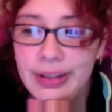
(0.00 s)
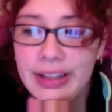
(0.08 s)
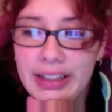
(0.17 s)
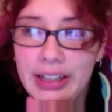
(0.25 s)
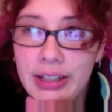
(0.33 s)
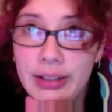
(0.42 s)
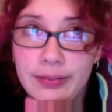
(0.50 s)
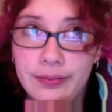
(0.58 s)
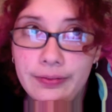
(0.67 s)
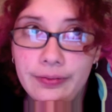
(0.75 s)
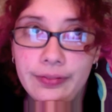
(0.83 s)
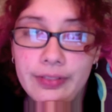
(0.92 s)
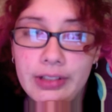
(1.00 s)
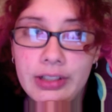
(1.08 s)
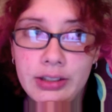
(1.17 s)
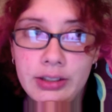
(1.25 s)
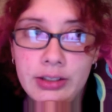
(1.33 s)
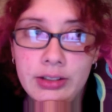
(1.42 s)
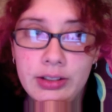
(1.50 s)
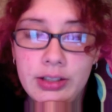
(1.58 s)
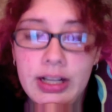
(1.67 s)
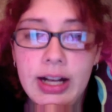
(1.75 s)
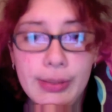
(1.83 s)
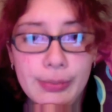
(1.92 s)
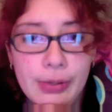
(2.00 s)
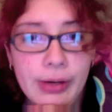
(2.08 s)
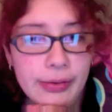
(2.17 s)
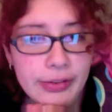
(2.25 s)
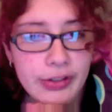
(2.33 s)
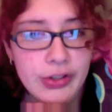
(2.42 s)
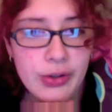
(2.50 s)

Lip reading: yeah, I'll probably show